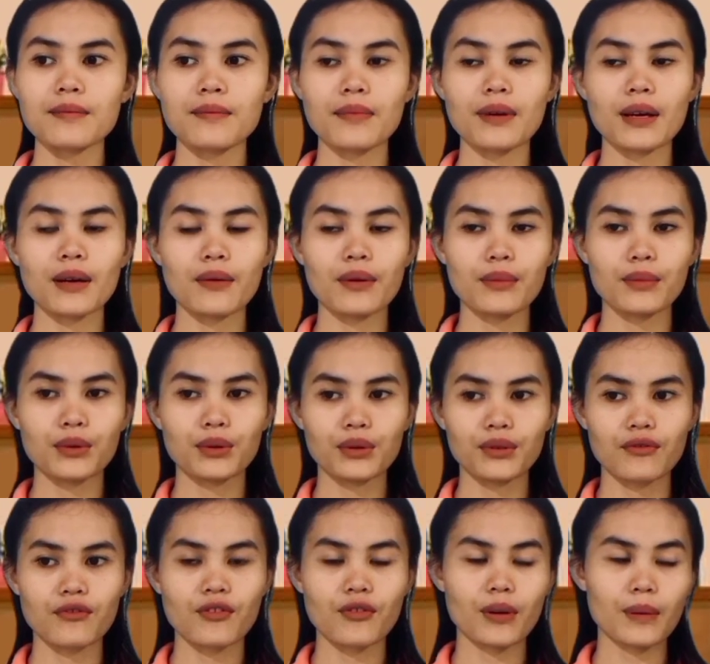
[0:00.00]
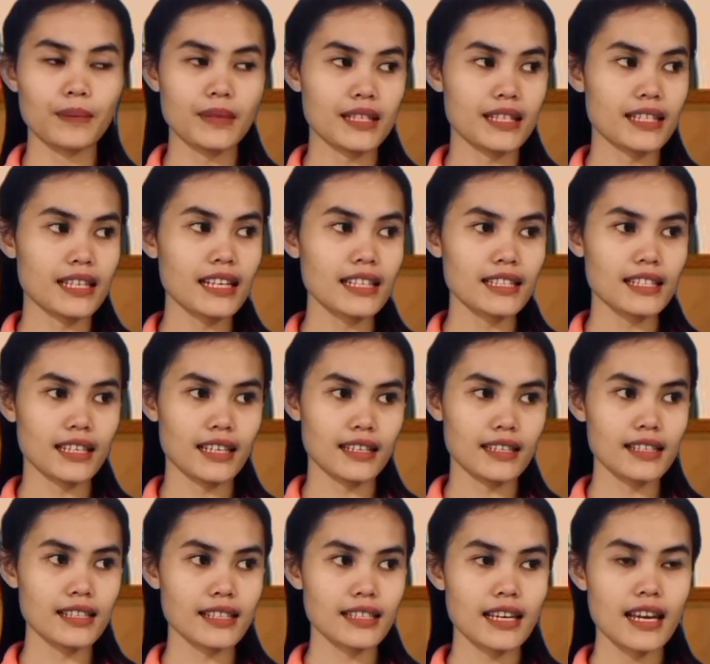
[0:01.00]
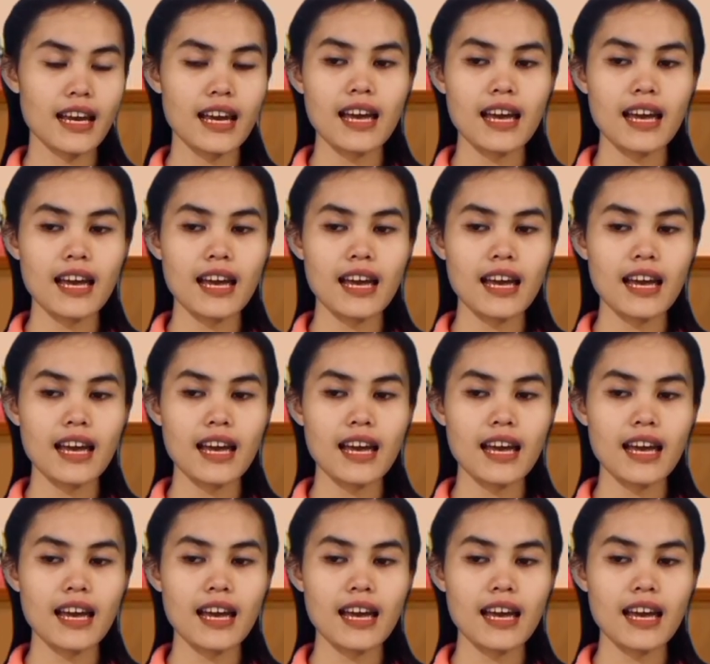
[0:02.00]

be removed from a sentence